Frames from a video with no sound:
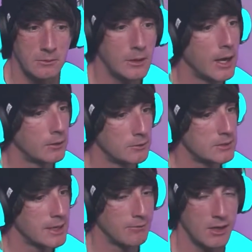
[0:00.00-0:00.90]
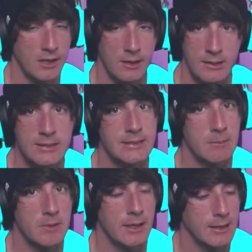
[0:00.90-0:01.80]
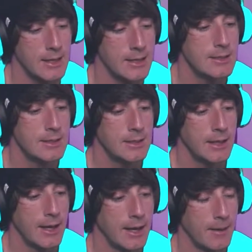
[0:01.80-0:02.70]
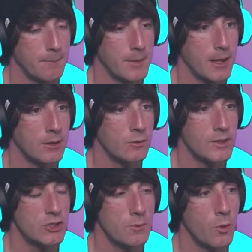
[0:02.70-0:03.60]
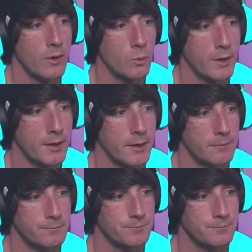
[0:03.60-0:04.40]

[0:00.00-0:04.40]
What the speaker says: a good 7 years or something like that. And you reach a point where